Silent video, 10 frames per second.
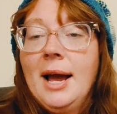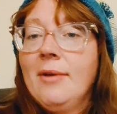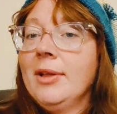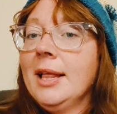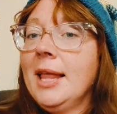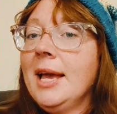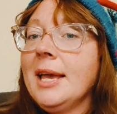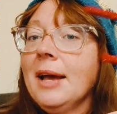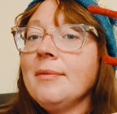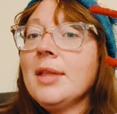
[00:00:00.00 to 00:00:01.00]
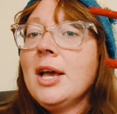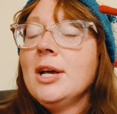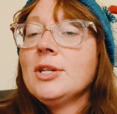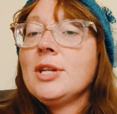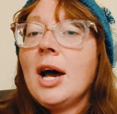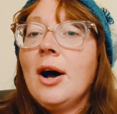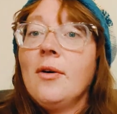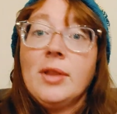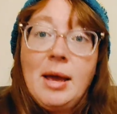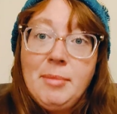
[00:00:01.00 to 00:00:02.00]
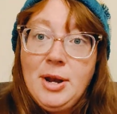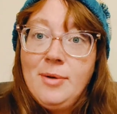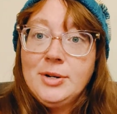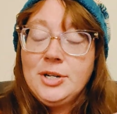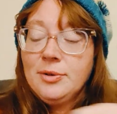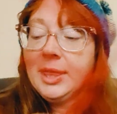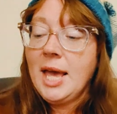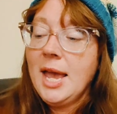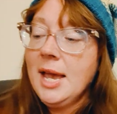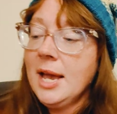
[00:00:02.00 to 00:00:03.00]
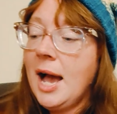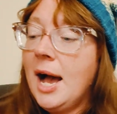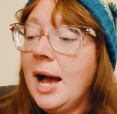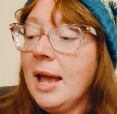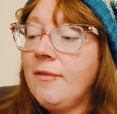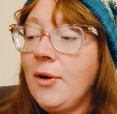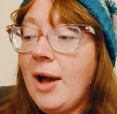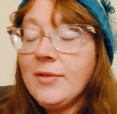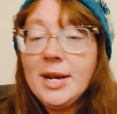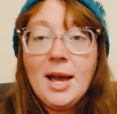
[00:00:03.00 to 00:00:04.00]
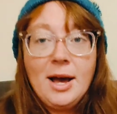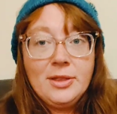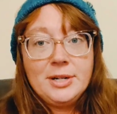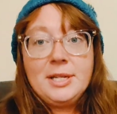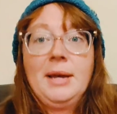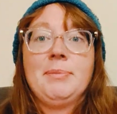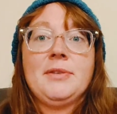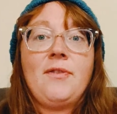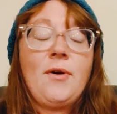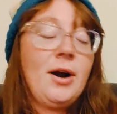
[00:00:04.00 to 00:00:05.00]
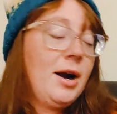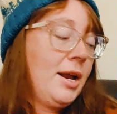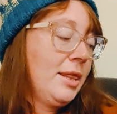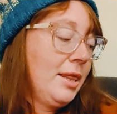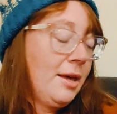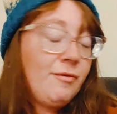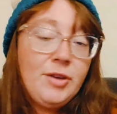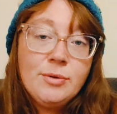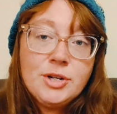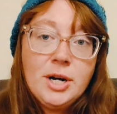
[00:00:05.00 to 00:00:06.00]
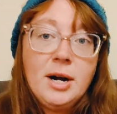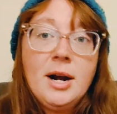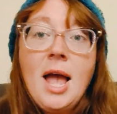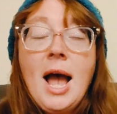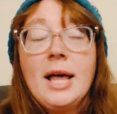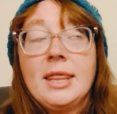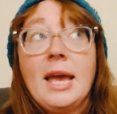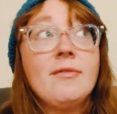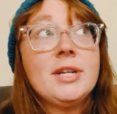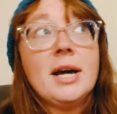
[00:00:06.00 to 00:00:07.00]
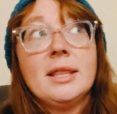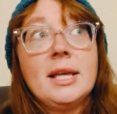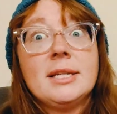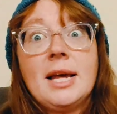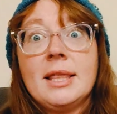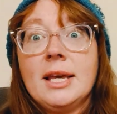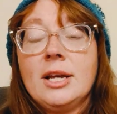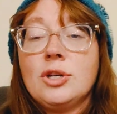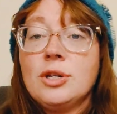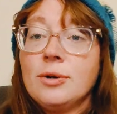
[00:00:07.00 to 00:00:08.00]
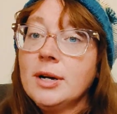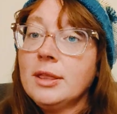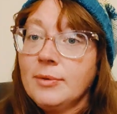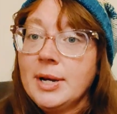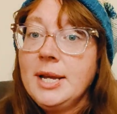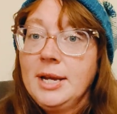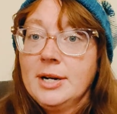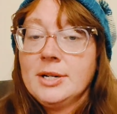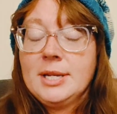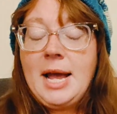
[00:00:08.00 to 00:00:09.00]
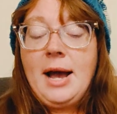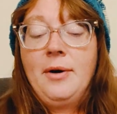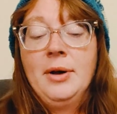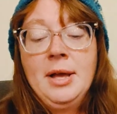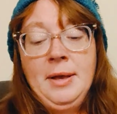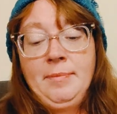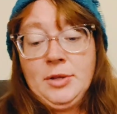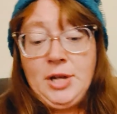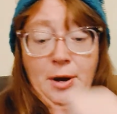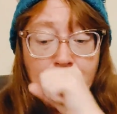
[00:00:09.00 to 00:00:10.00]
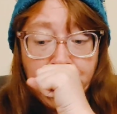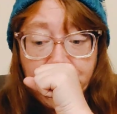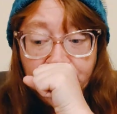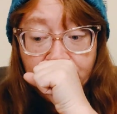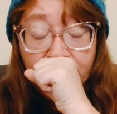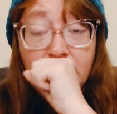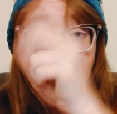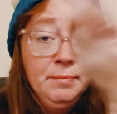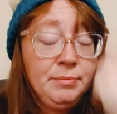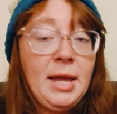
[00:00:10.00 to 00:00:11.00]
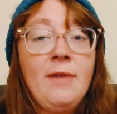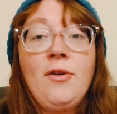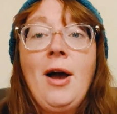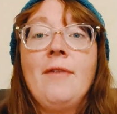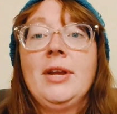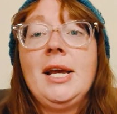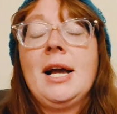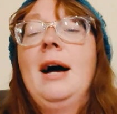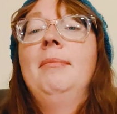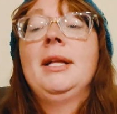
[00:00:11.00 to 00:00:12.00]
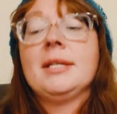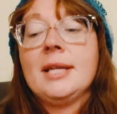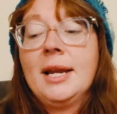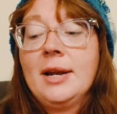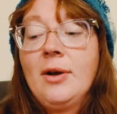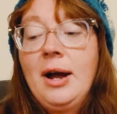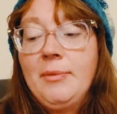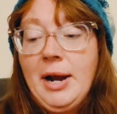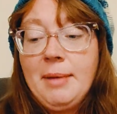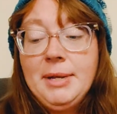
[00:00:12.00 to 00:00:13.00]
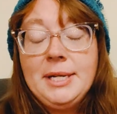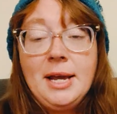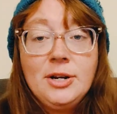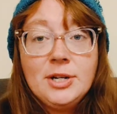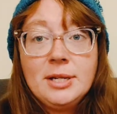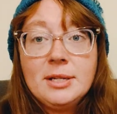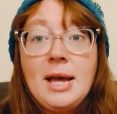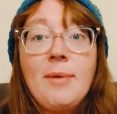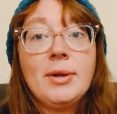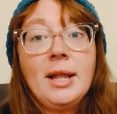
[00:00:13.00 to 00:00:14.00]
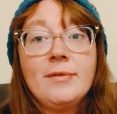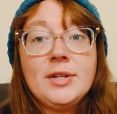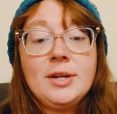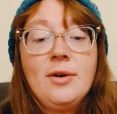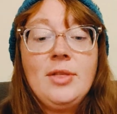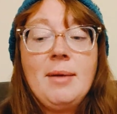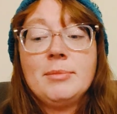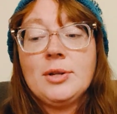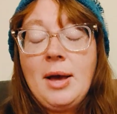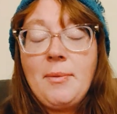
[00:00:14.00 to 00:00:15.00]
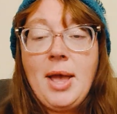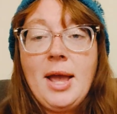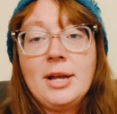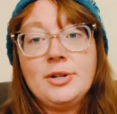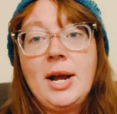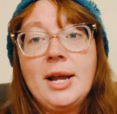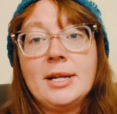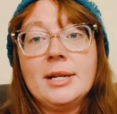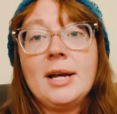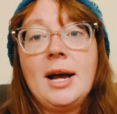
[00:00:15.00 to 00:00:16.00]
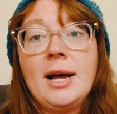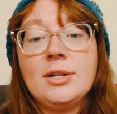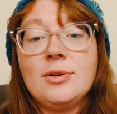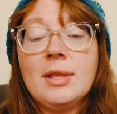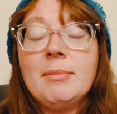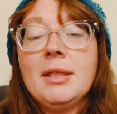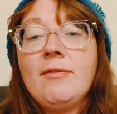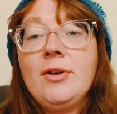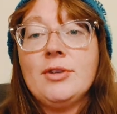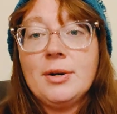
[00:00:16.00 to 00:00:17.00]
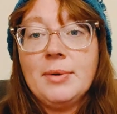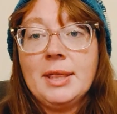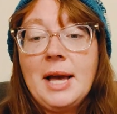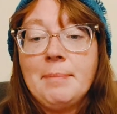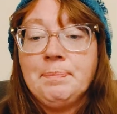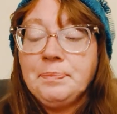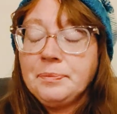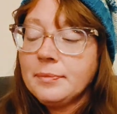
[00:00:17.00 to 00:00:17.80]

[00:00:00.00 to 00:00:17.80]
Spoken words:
I really like it. So let me know what you think. If you have any other tips for in the future, they've done this, I think or 3 years now. So if you have any comments and recommendations, I would love to know them so that way I can try to do them in the future with them.